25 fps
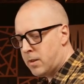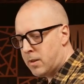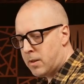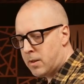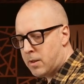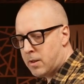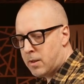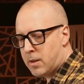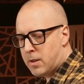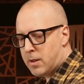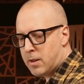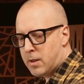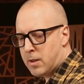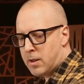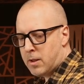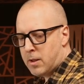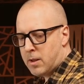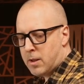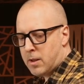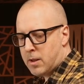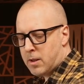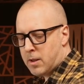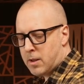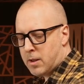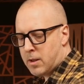
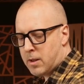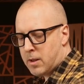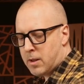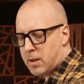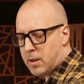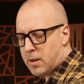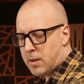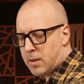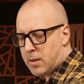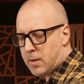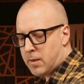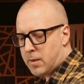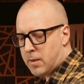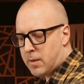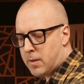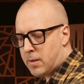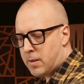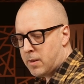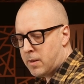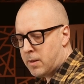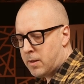(no one is talking)